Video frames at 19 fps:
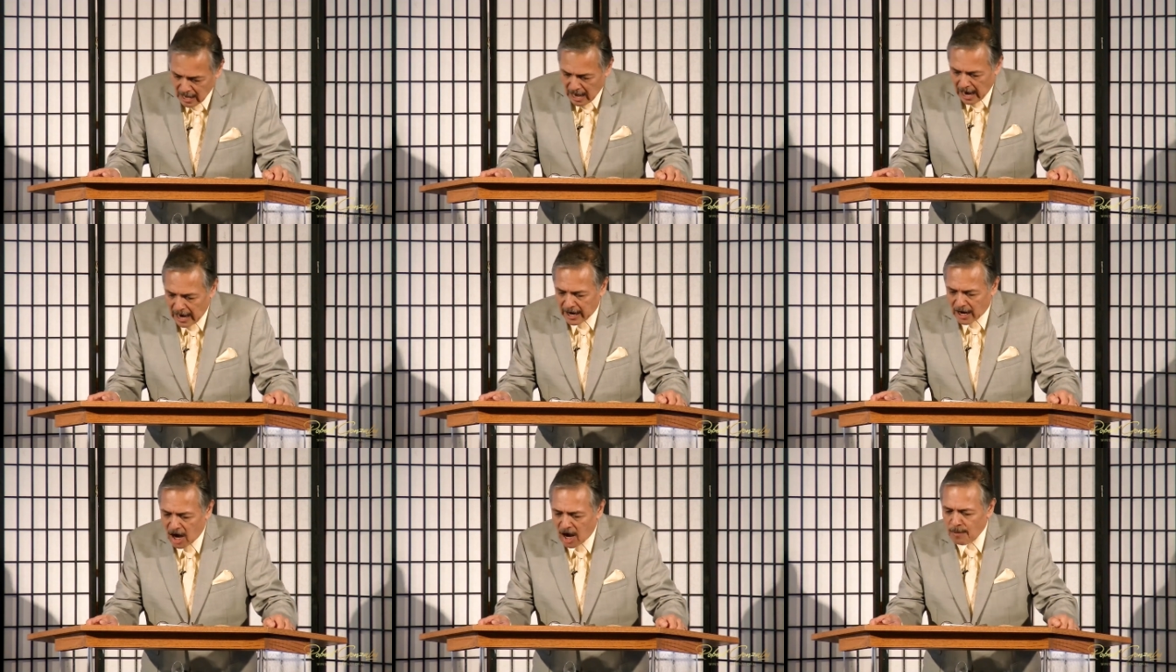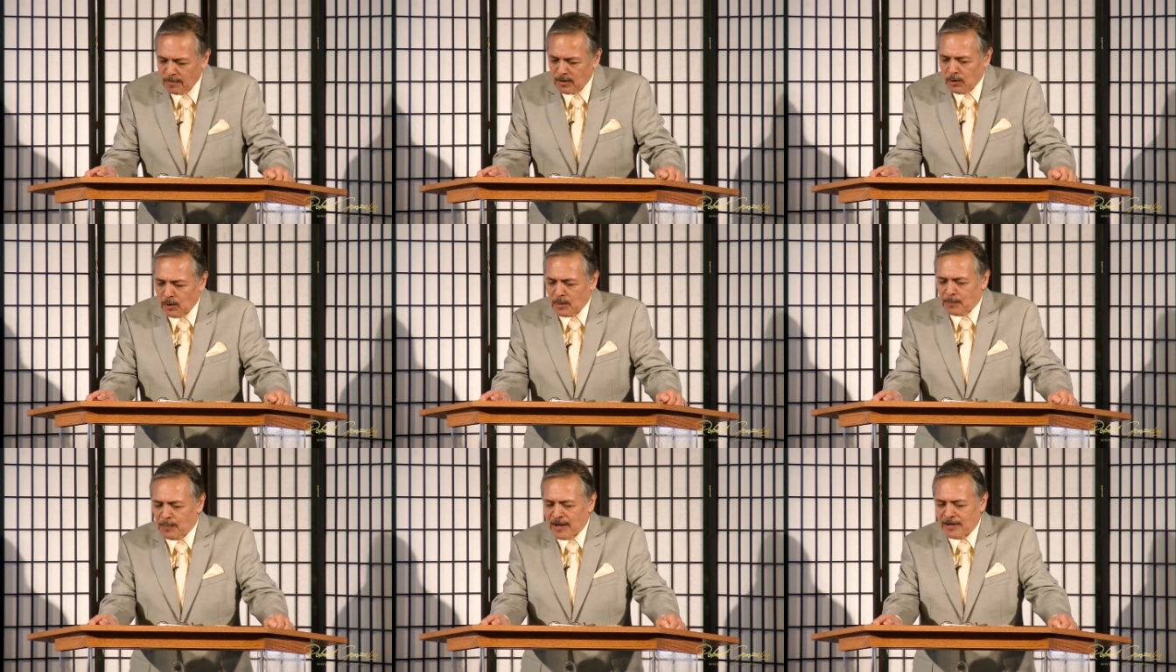I
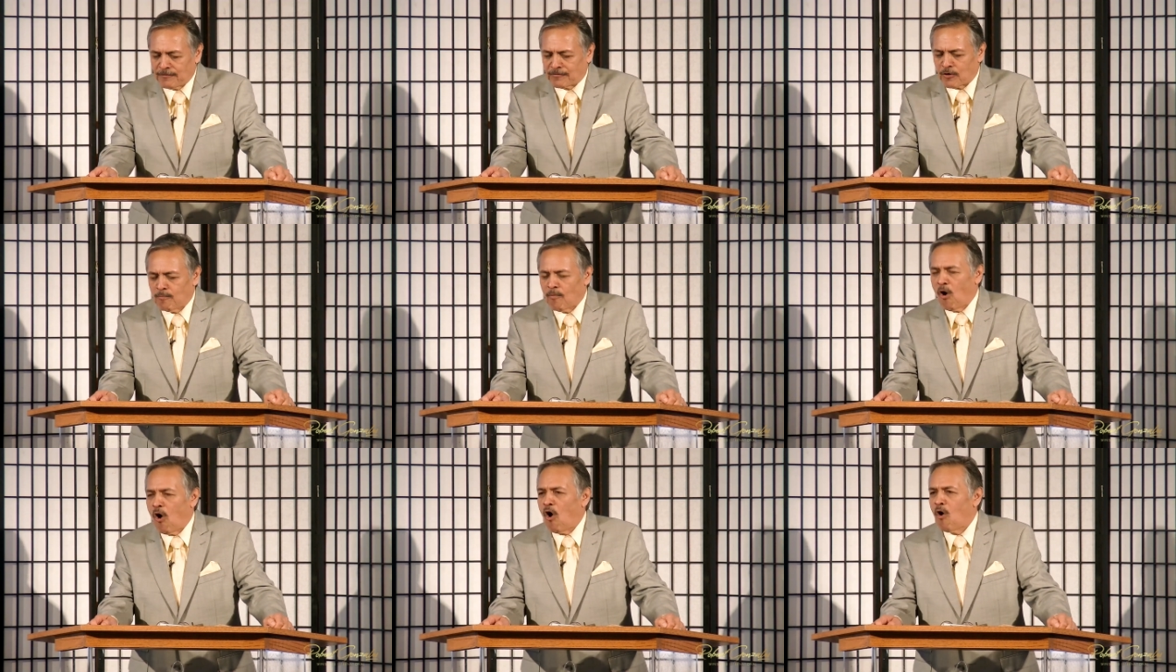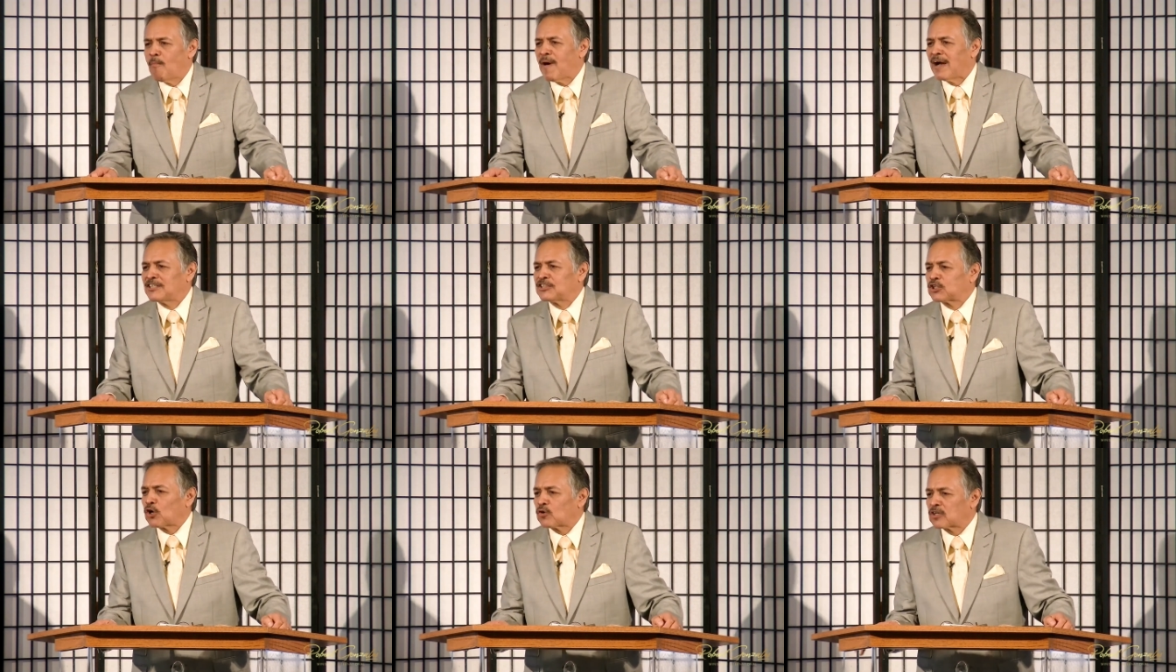humbly repent from all
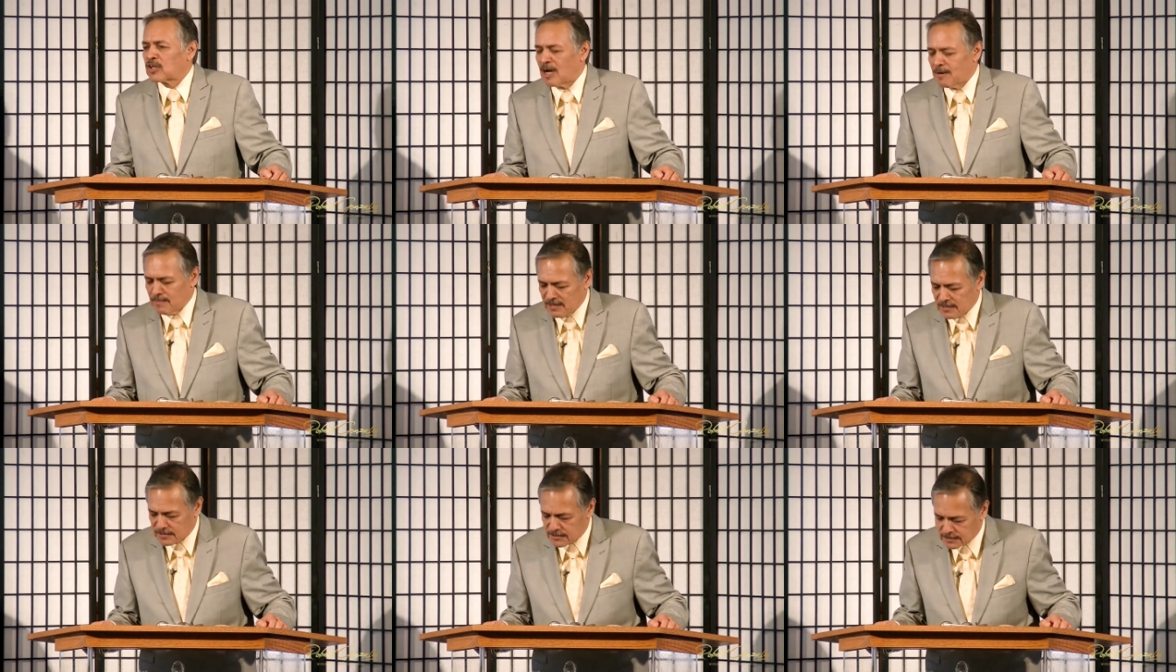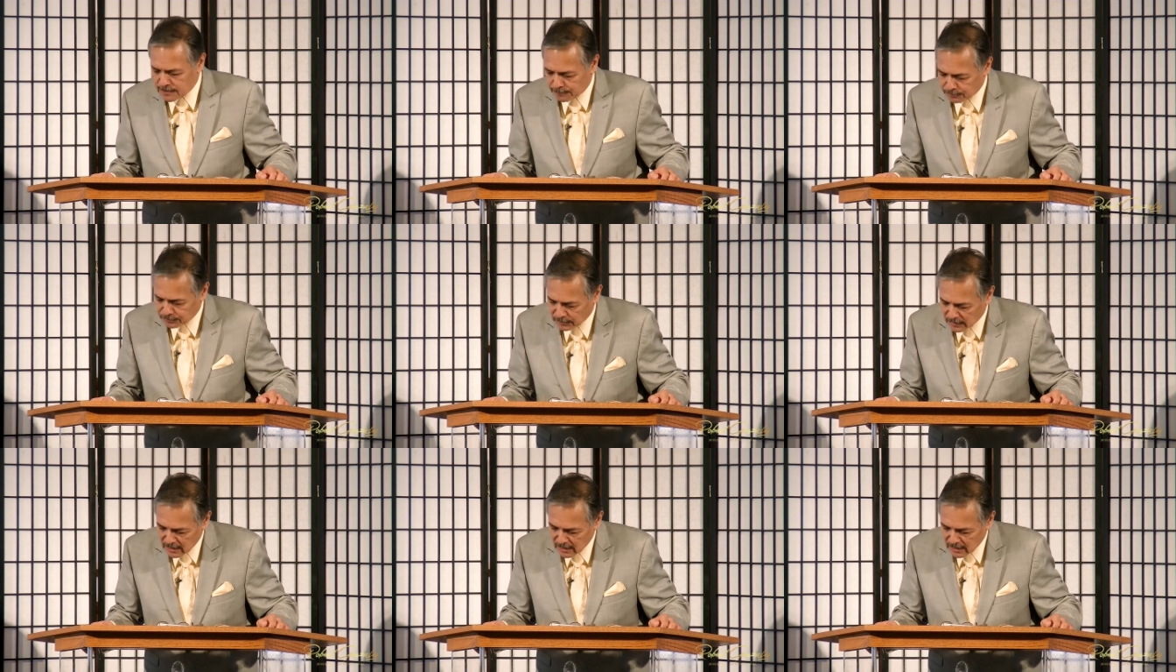my shortcomings.